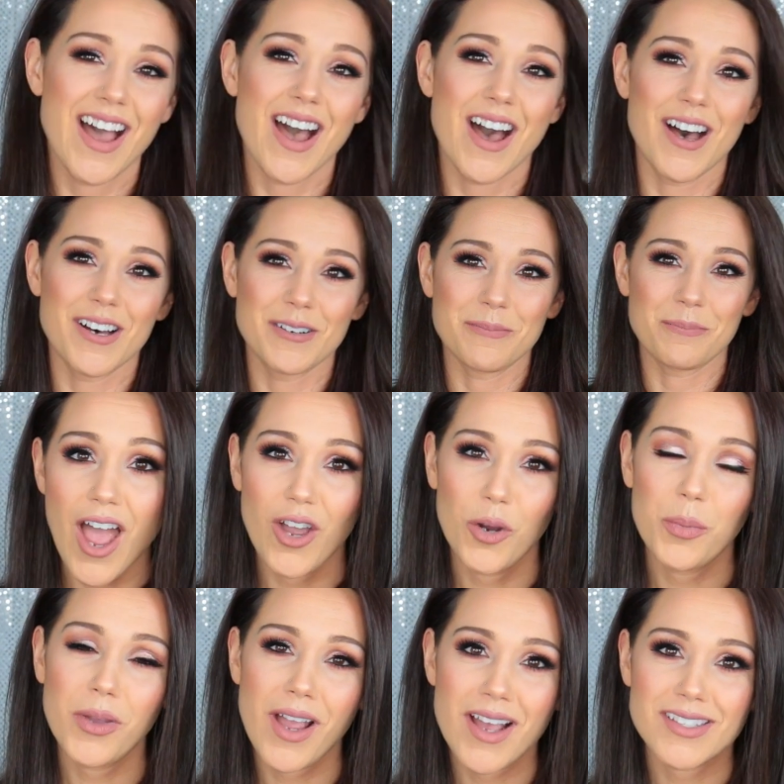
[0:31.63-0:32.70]
Um, I
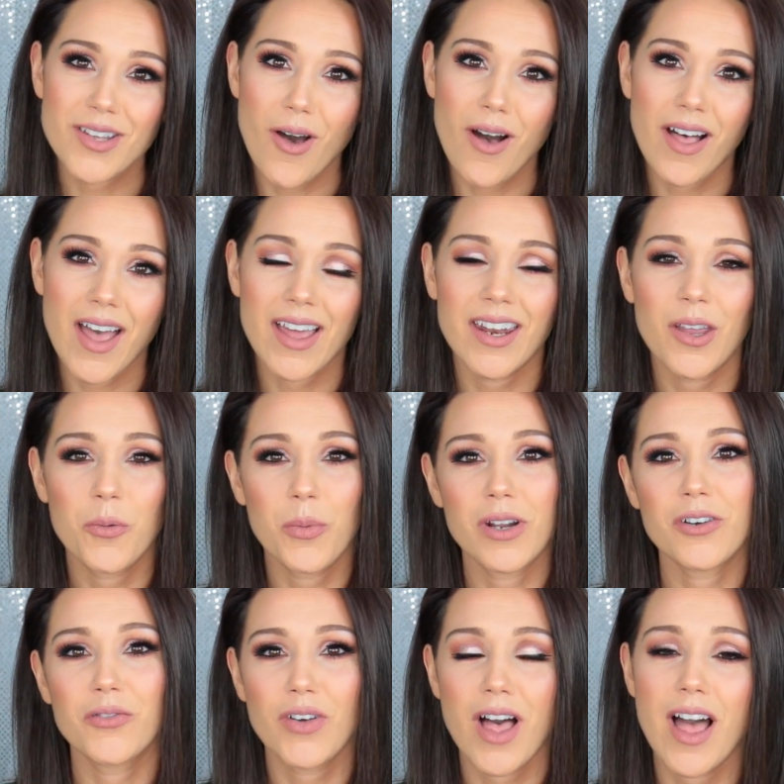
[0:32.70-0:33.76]
hope you guys all had a
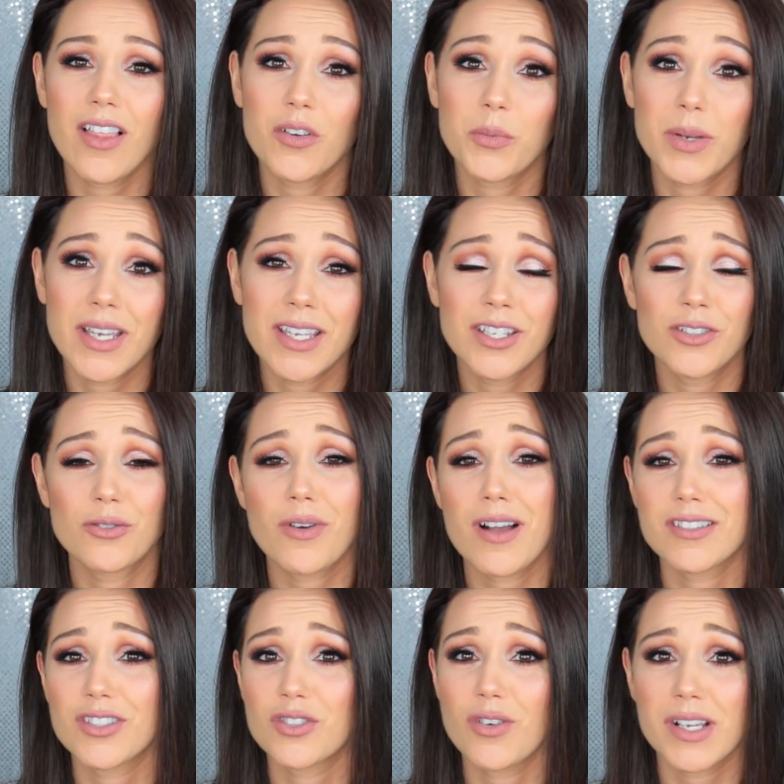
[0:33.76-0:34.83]
wonderful Halloween and you
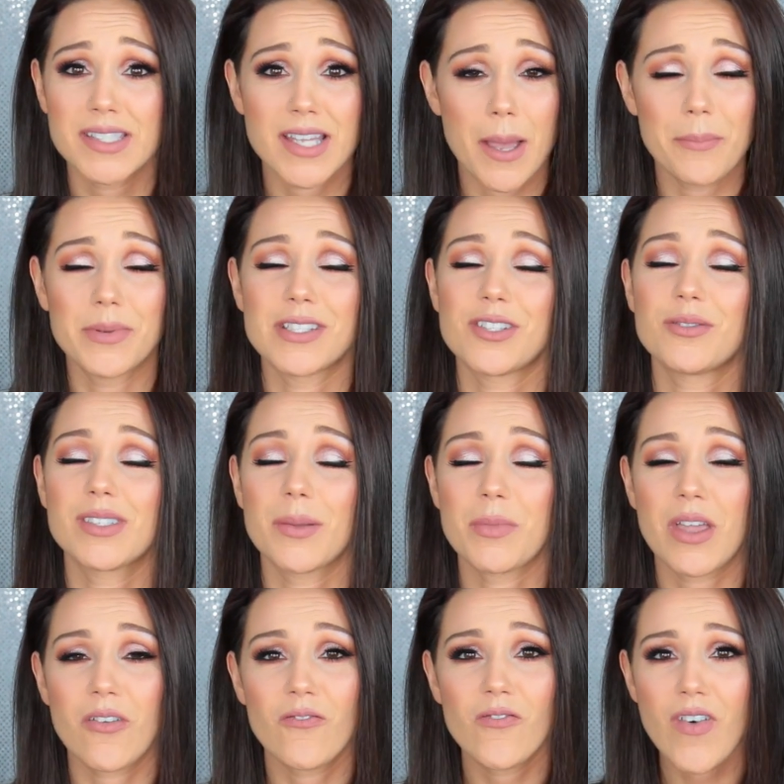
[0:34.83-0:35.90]
got to dress up and do
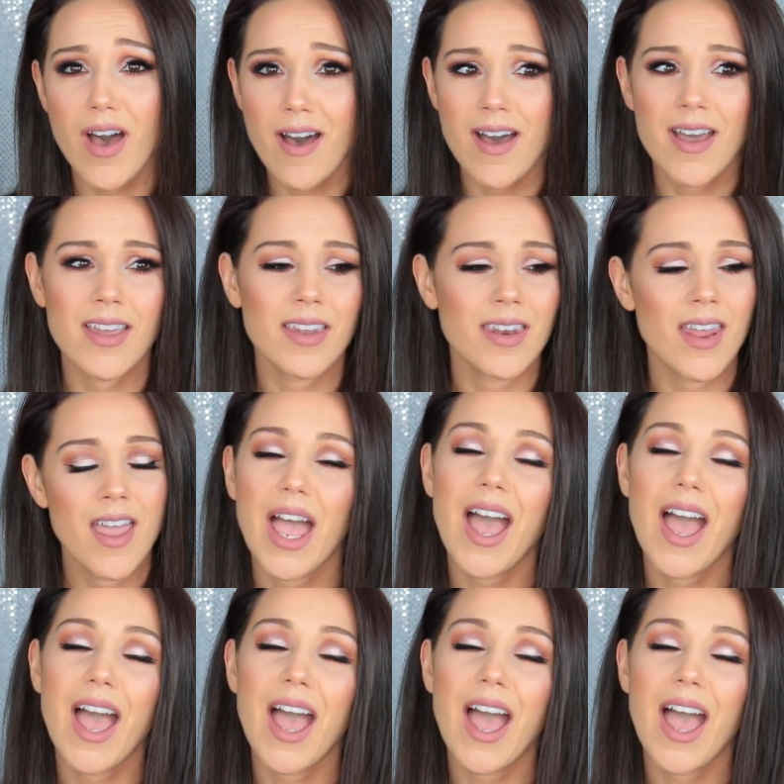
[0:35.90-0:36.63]
something fun.